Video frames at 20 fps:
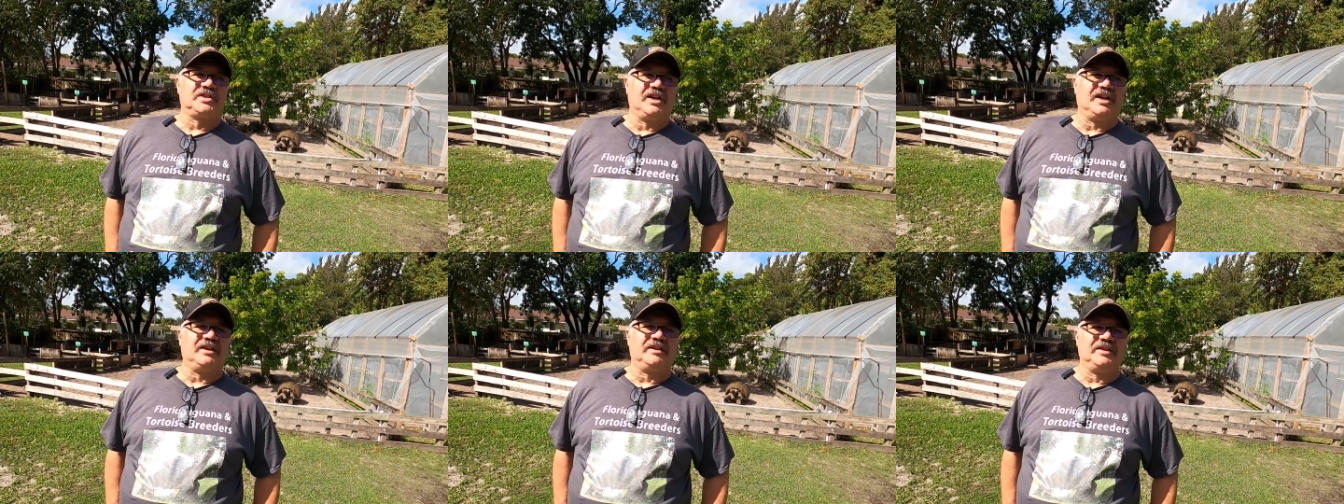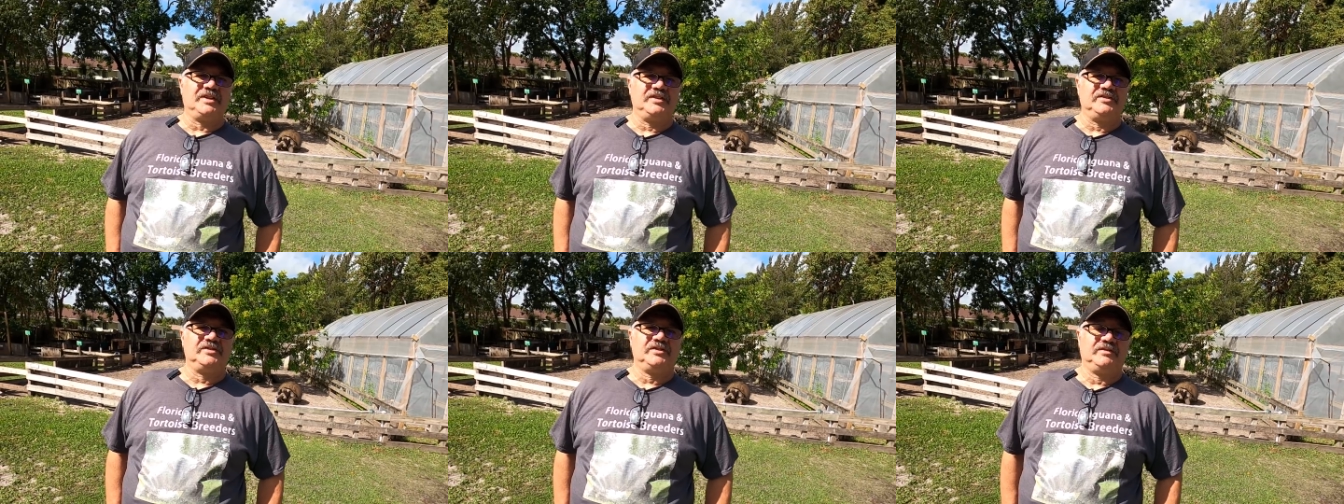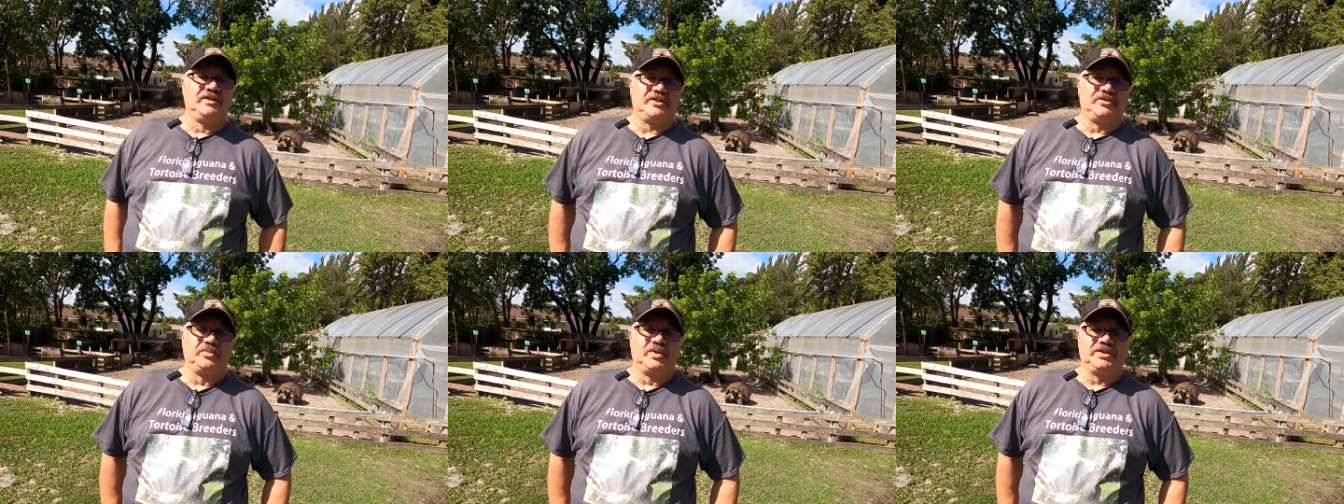colonies.
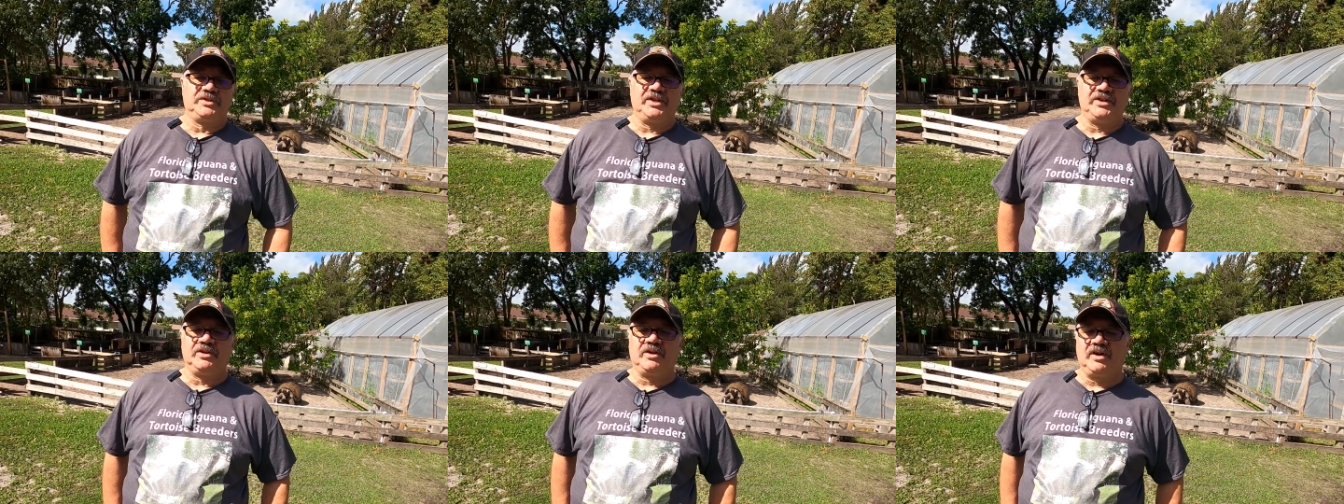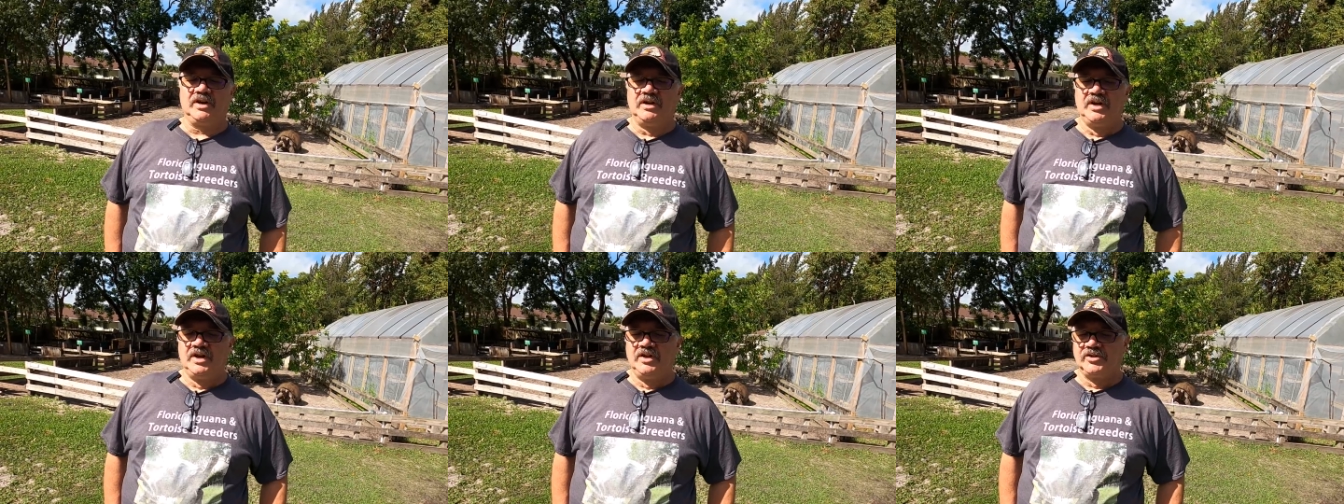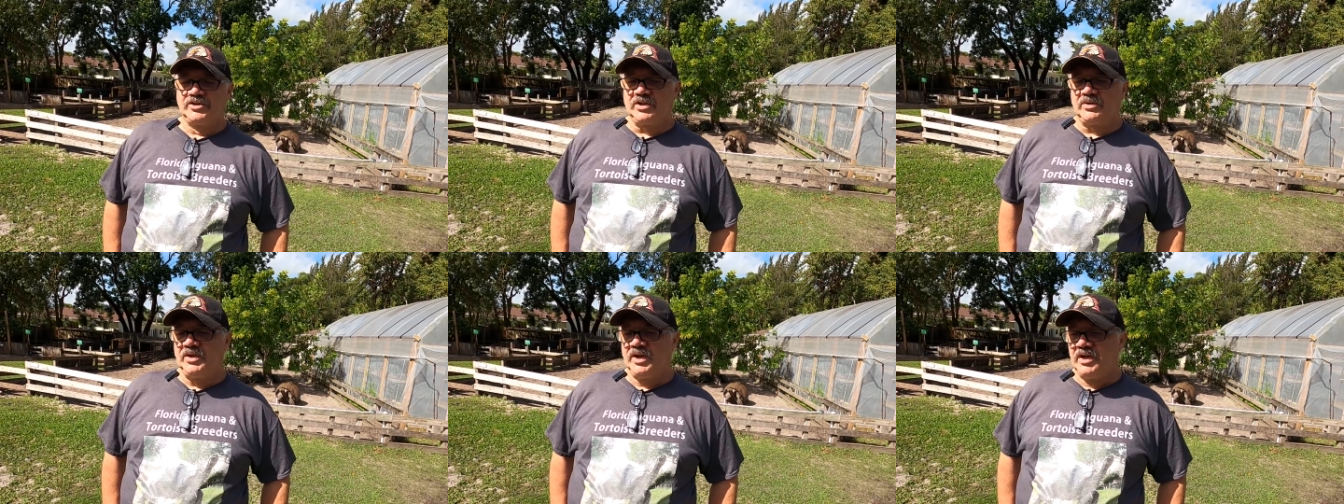Yeah. That's what they are.
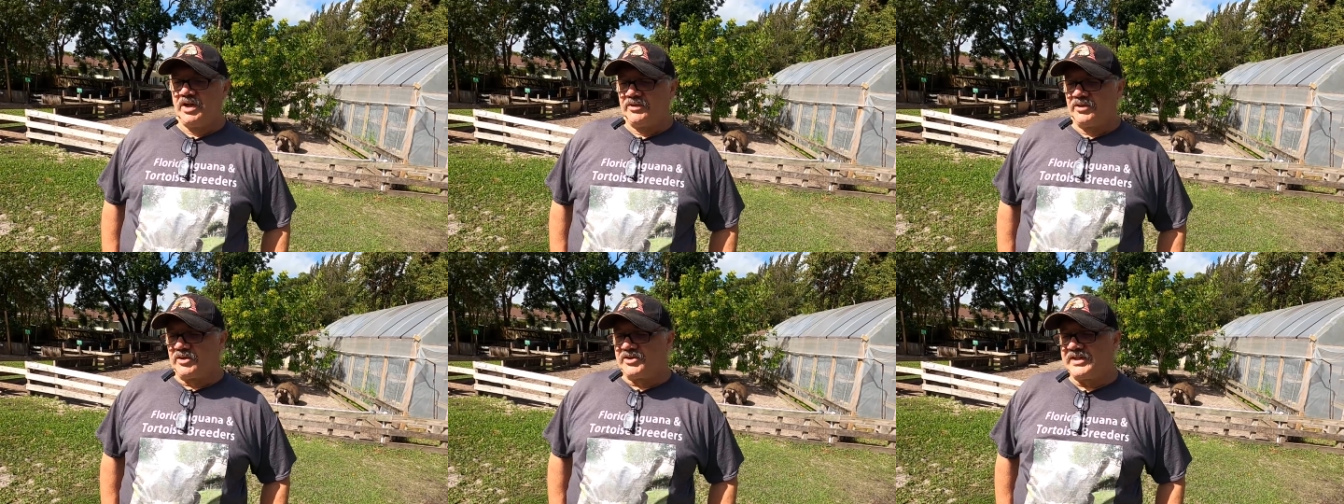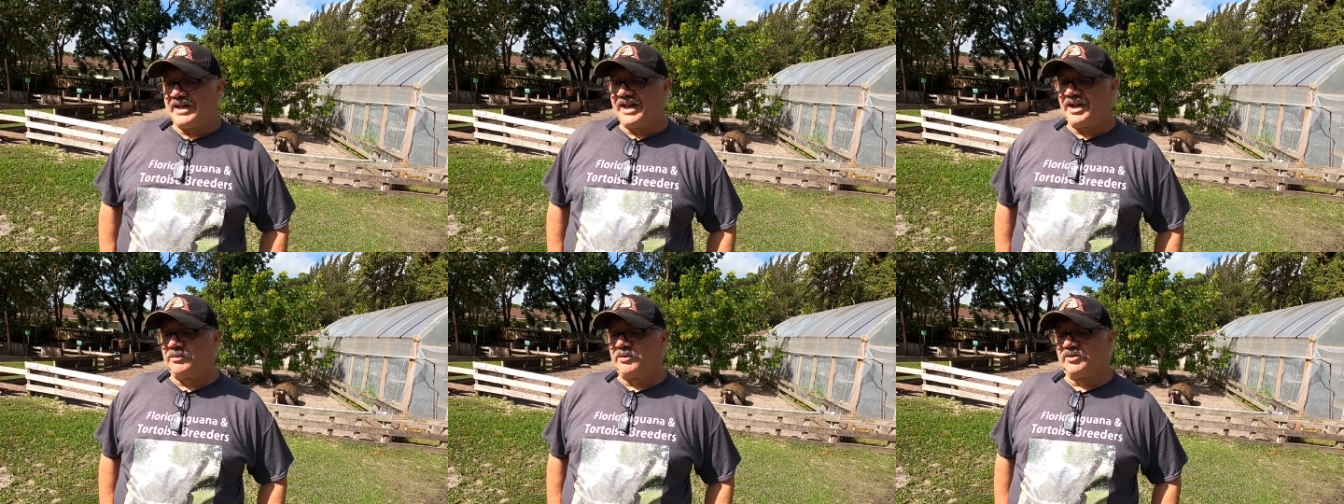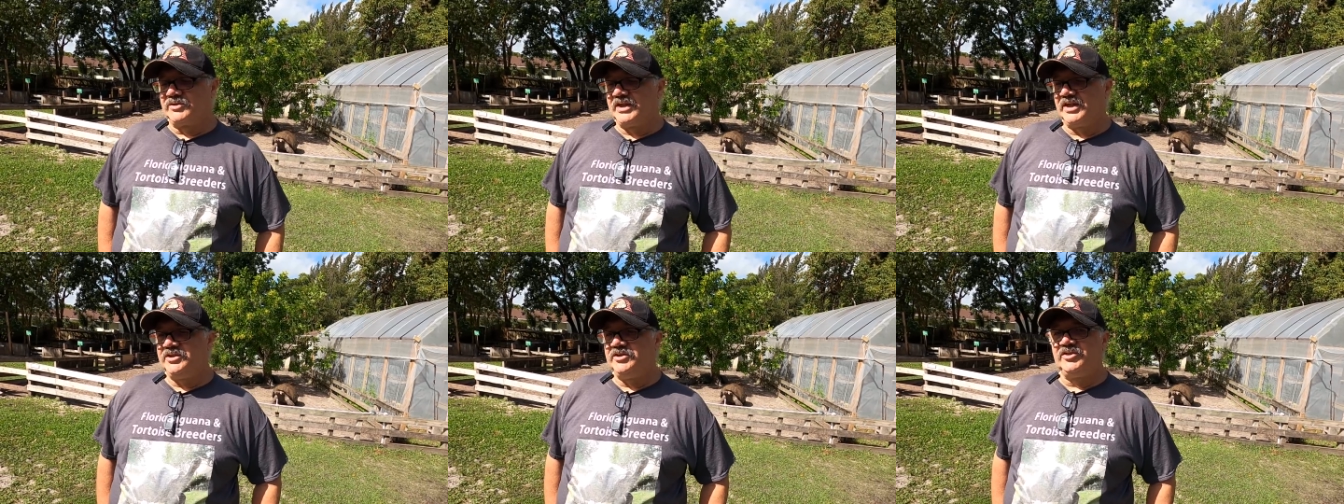So those
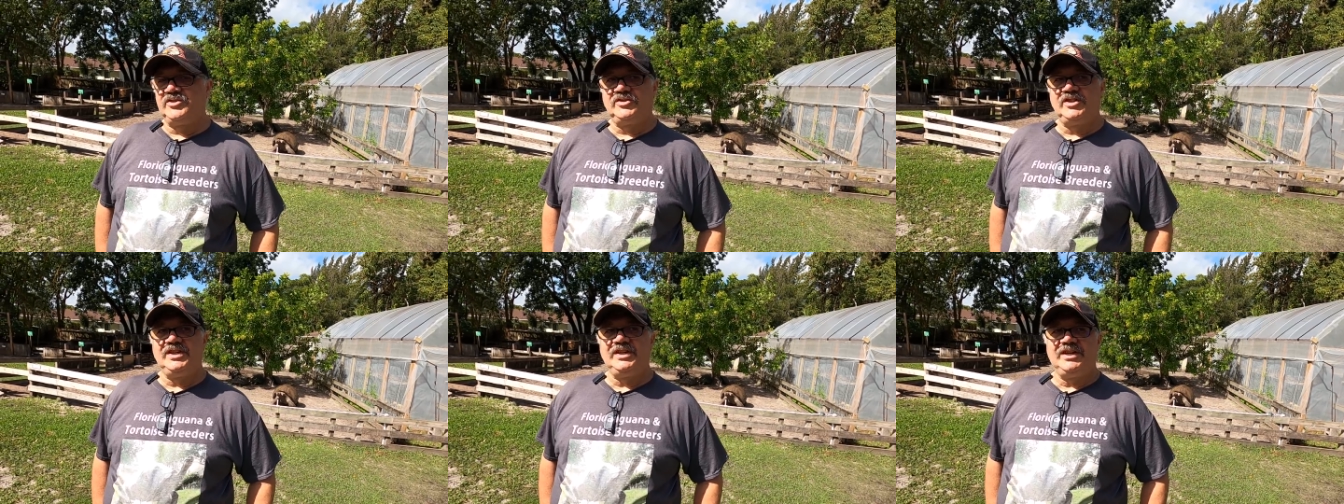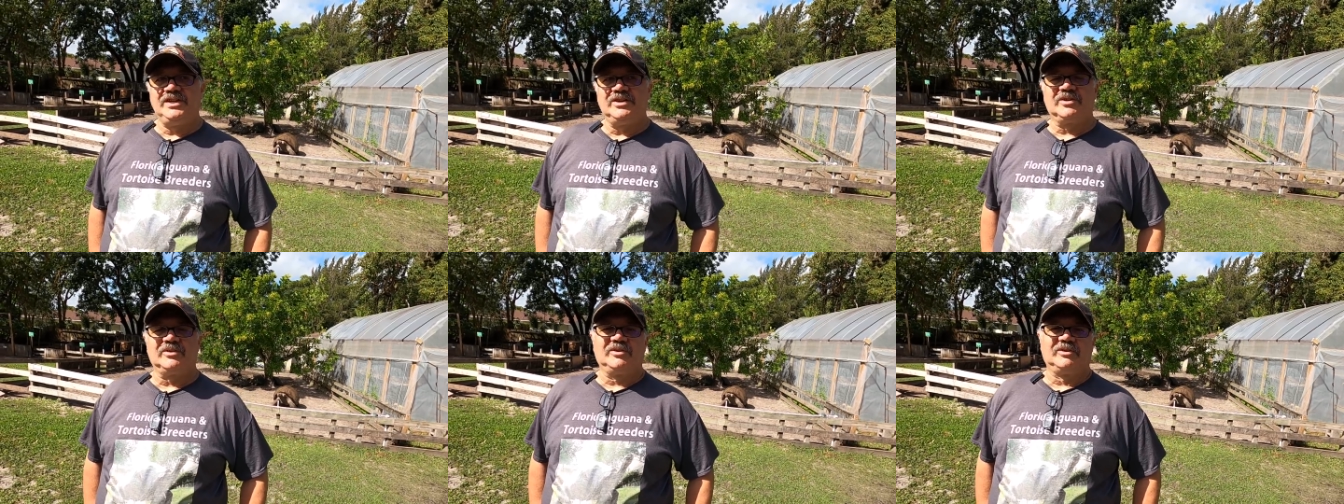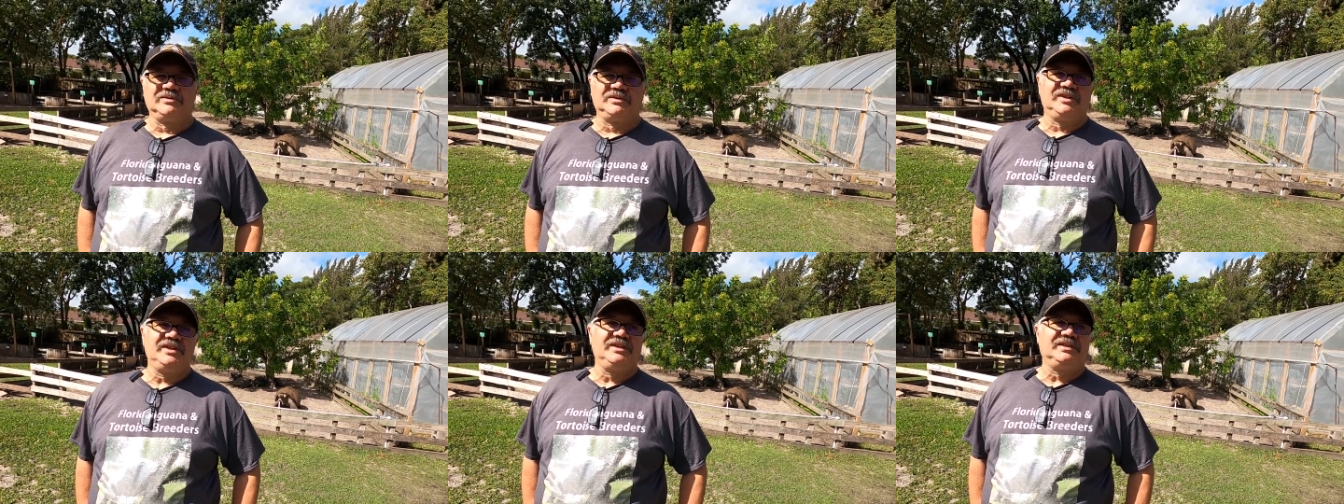animals that you see here
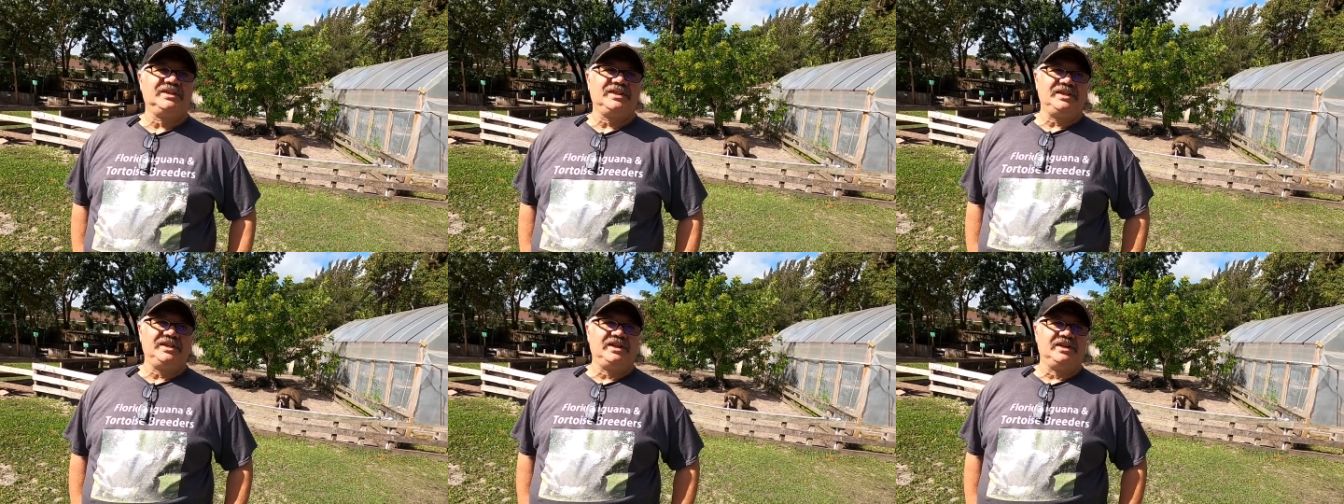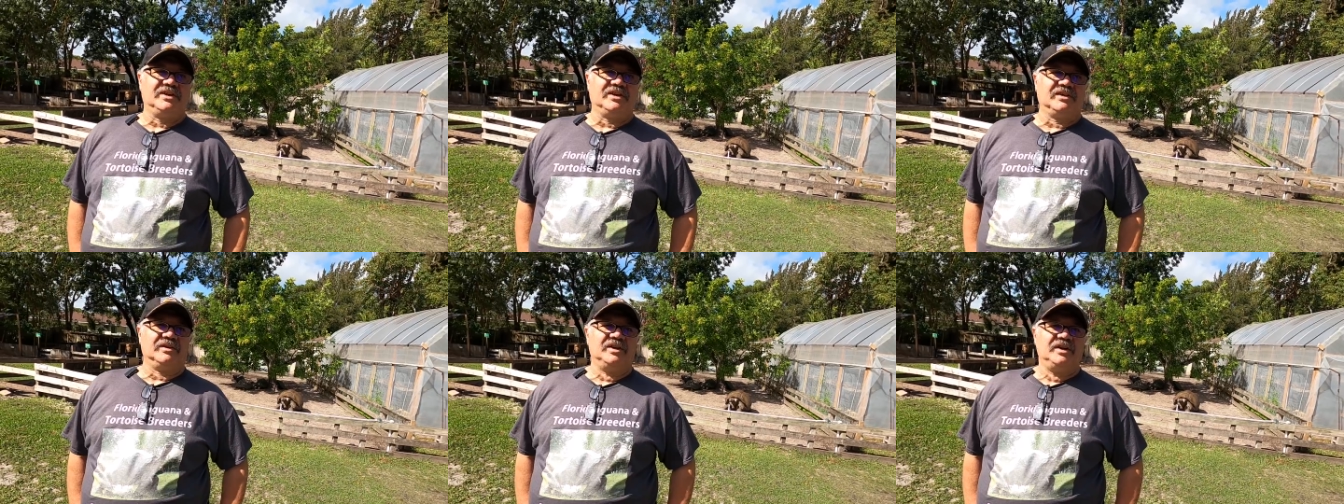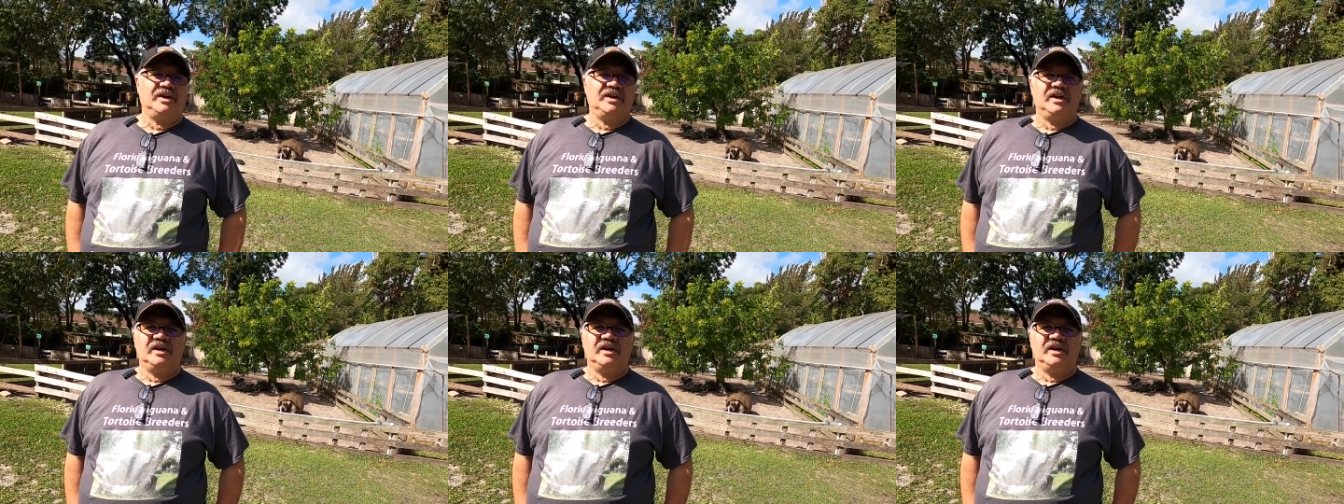are legally here.